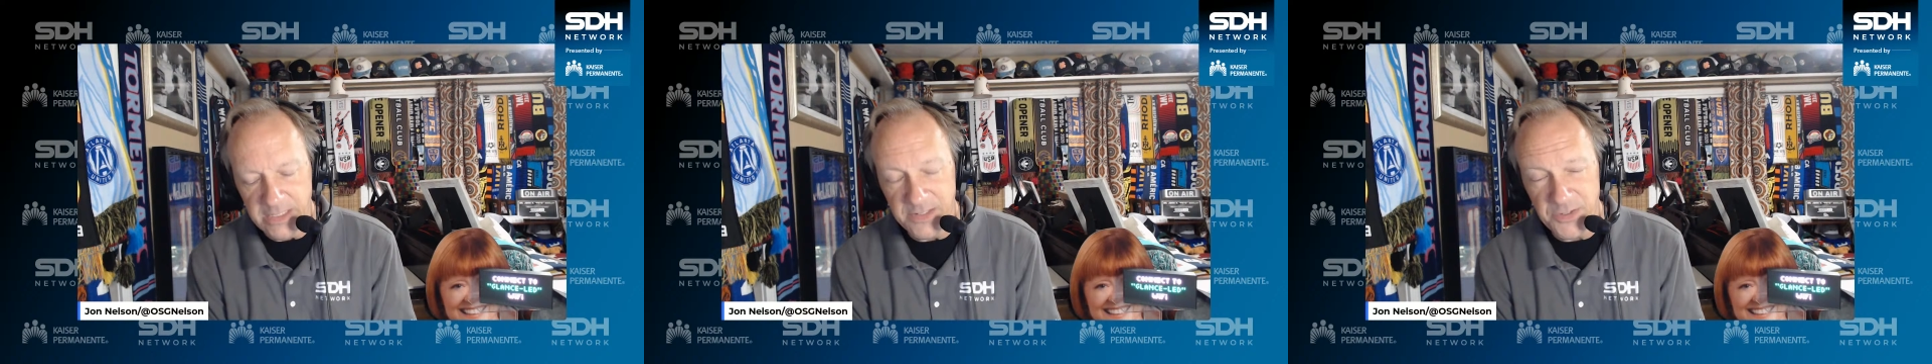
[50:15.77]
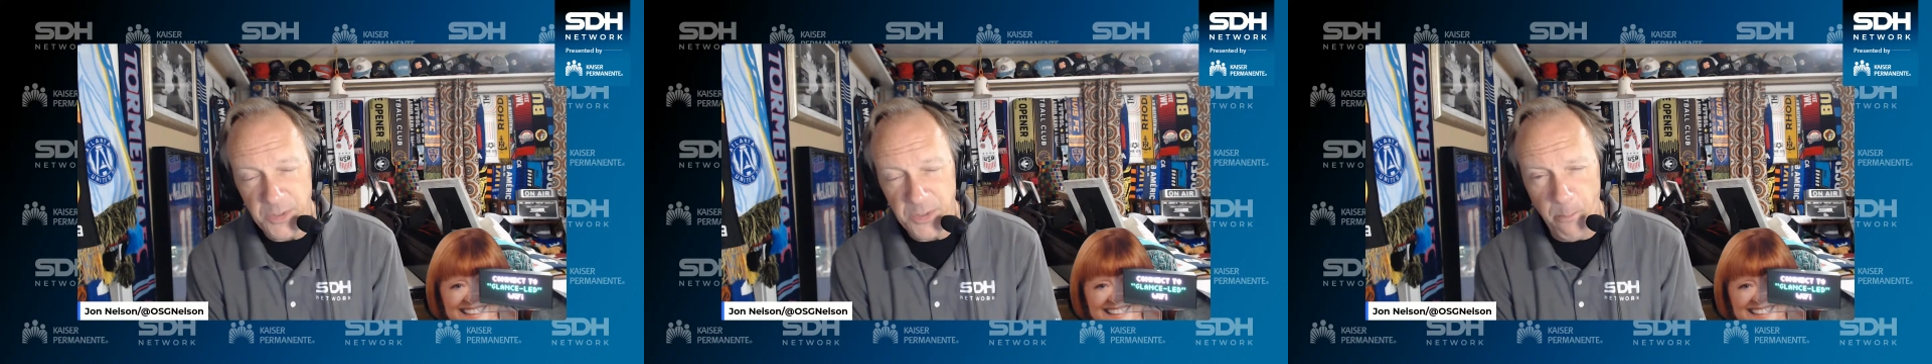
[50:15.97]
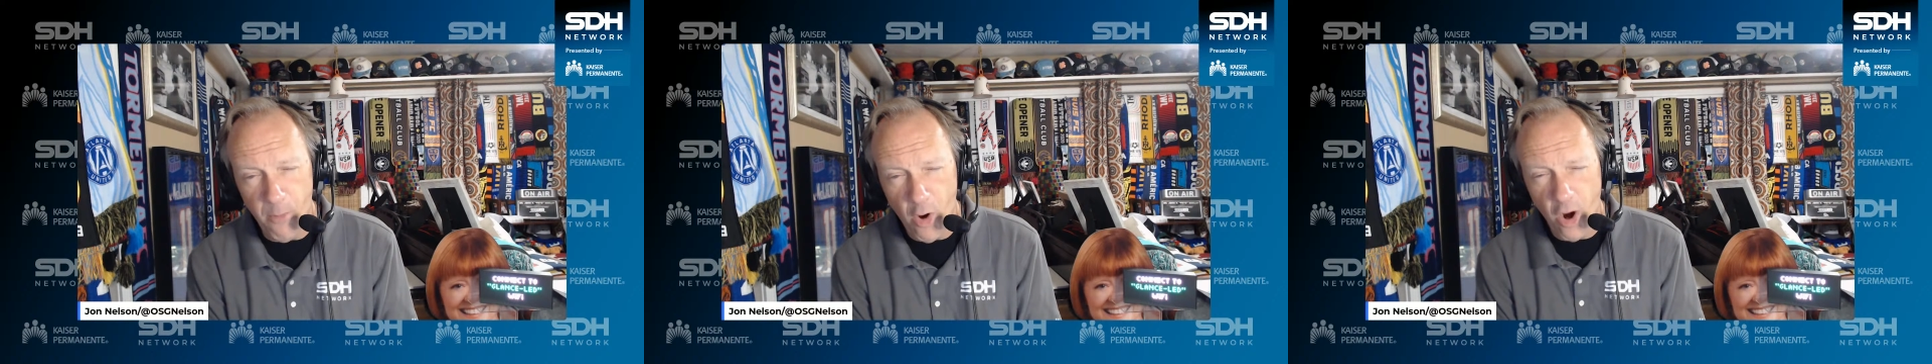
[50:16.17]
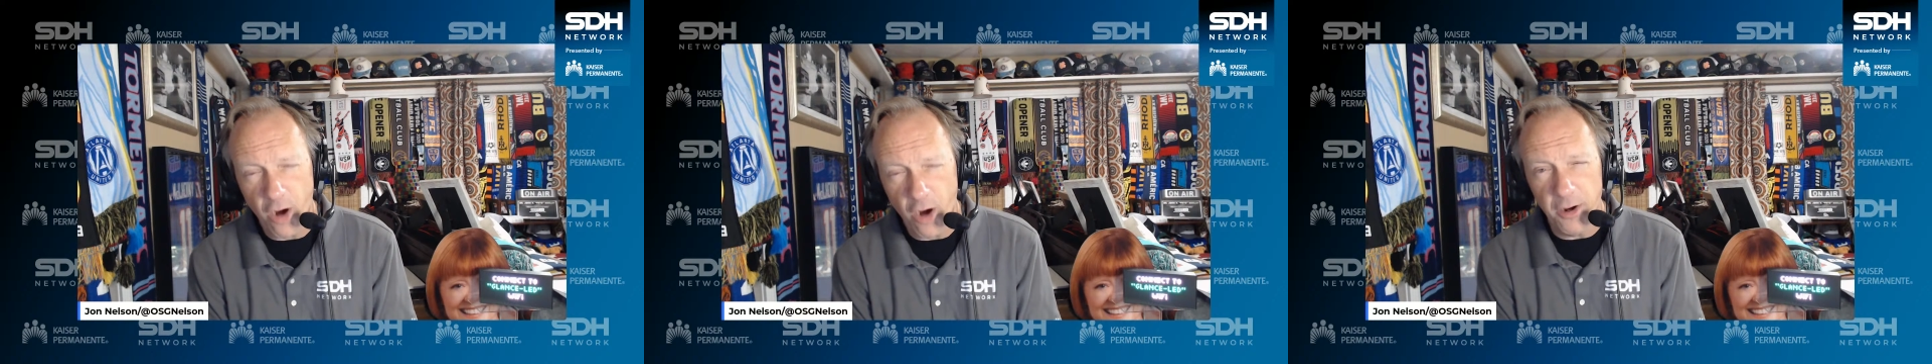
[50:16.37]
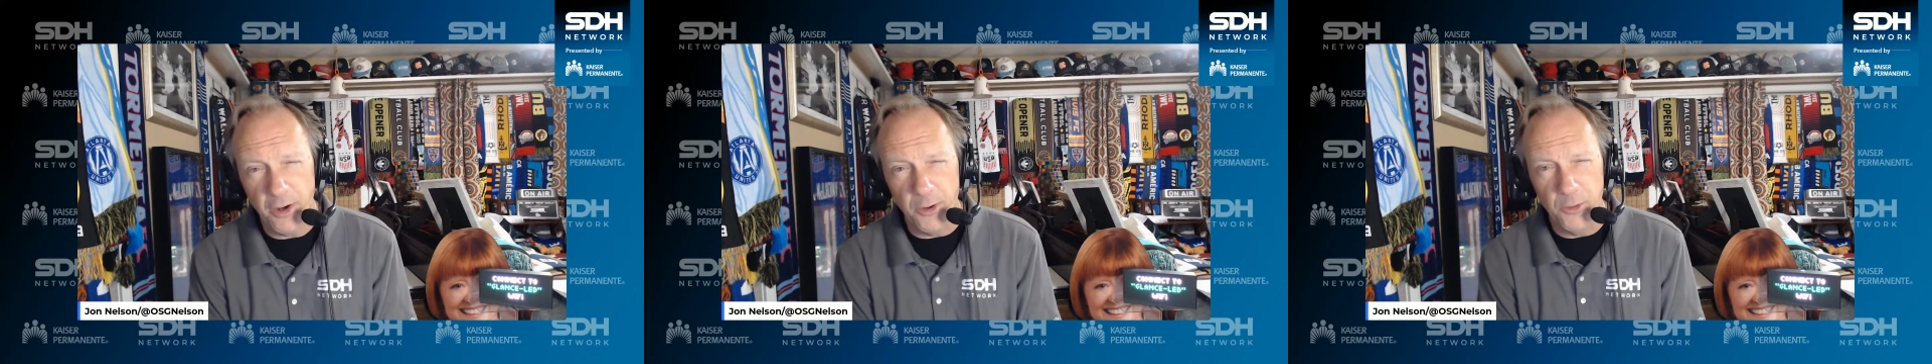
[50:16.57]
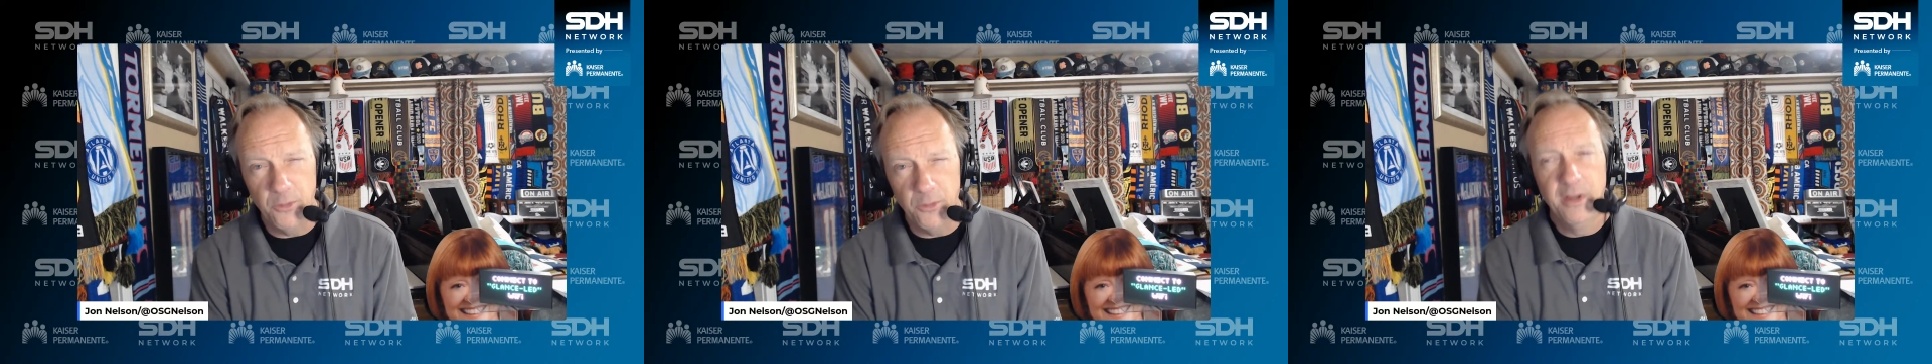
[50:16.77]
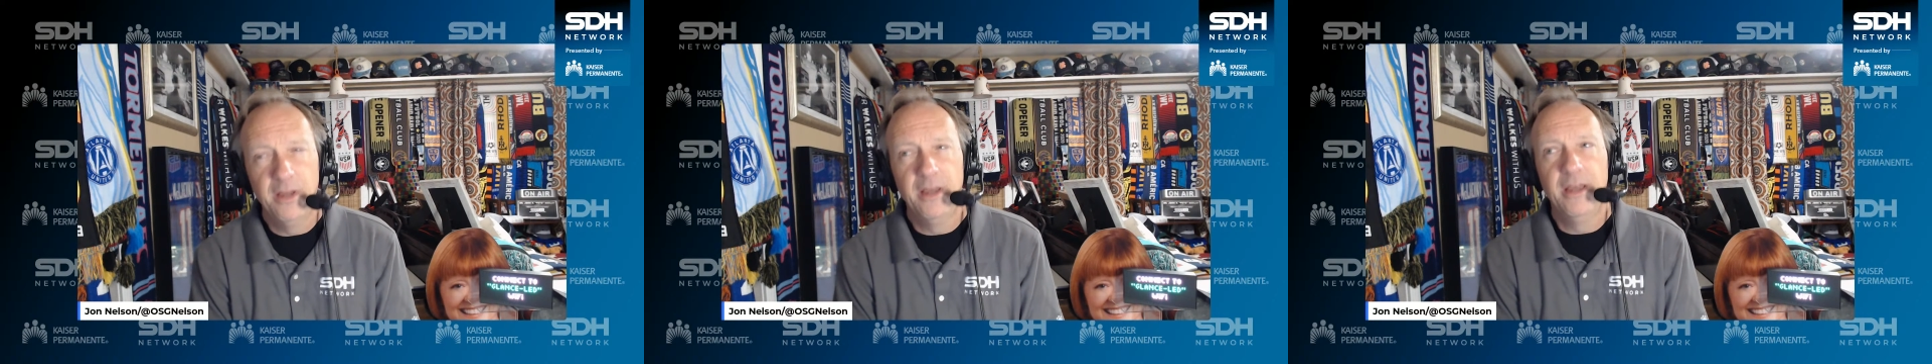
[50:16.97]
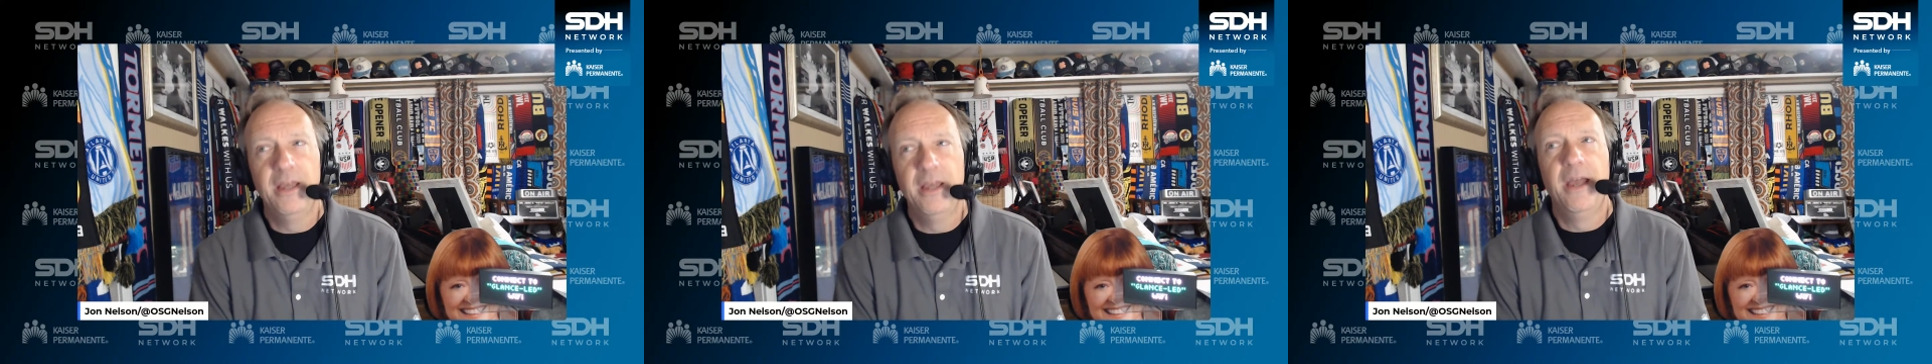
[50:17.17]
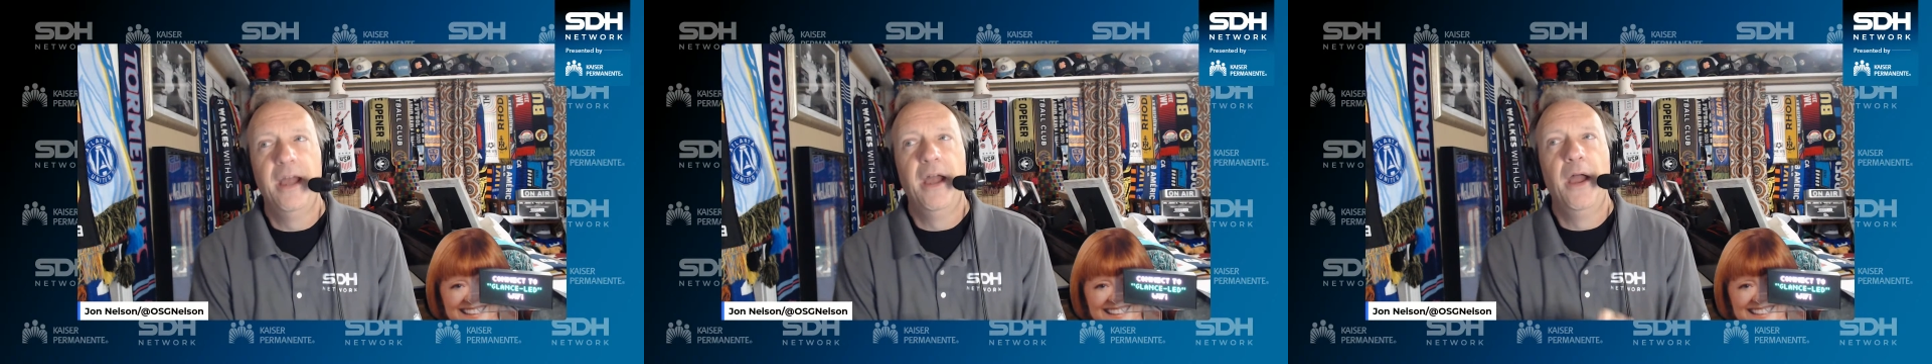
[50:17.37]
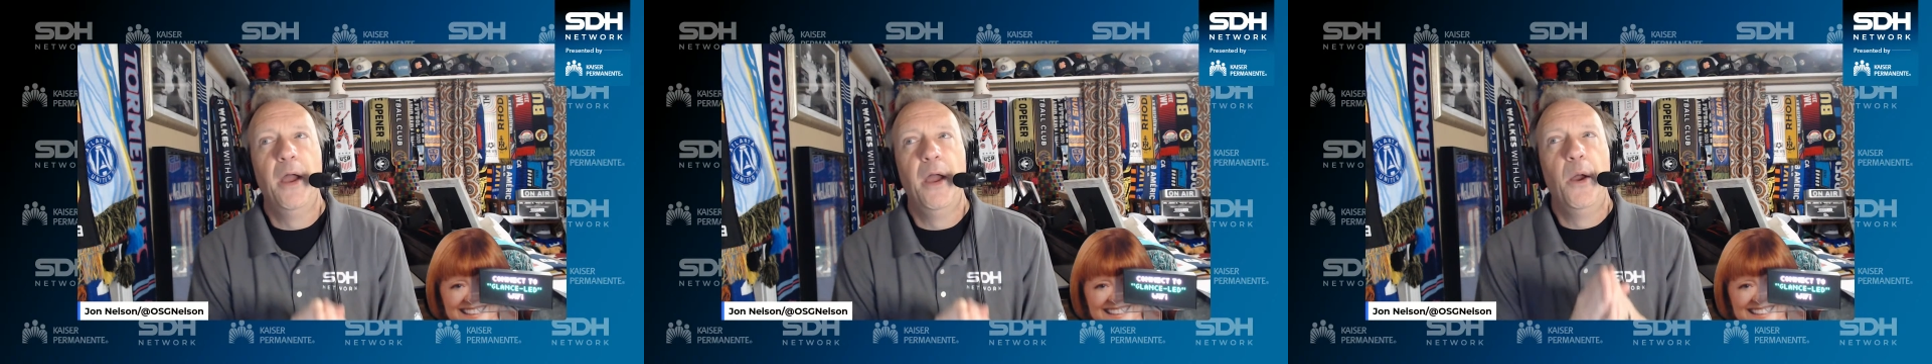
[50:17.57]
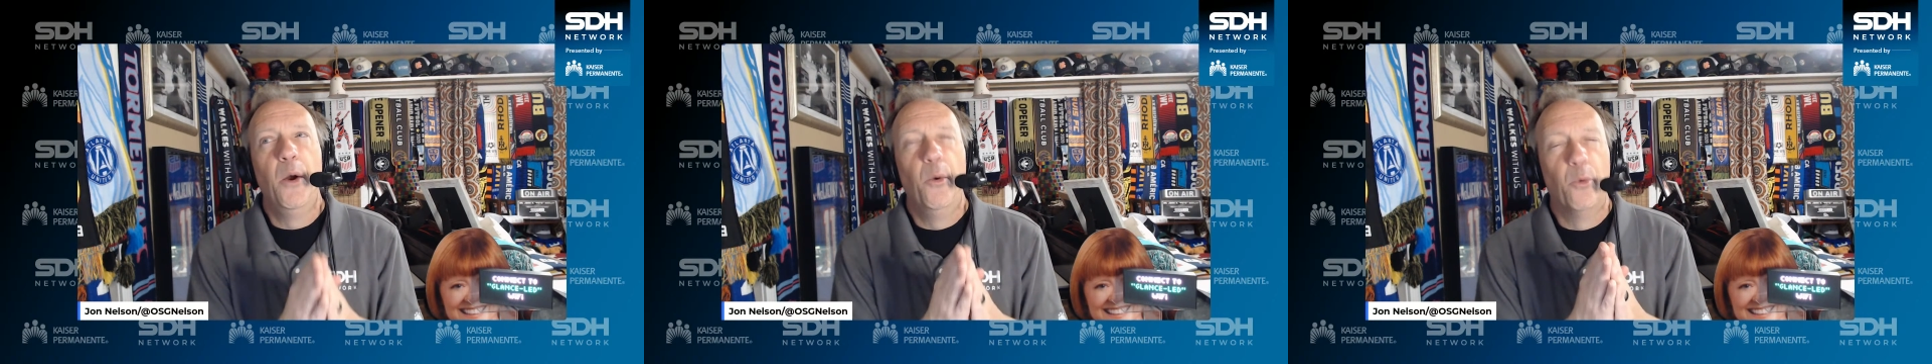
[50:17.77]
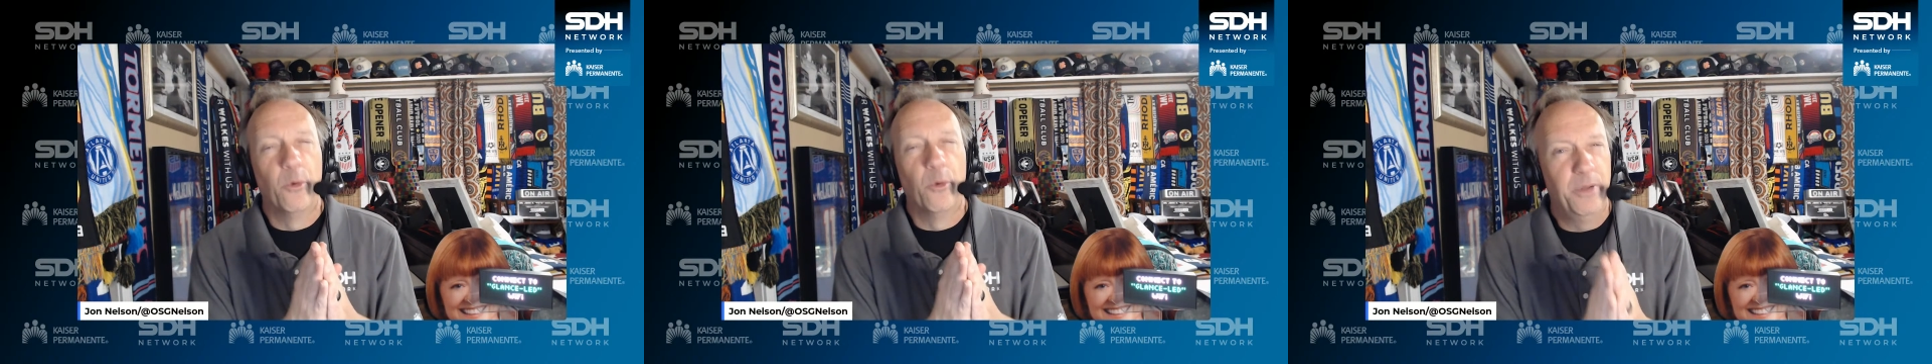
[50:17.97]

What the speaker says: Tomorrow, we're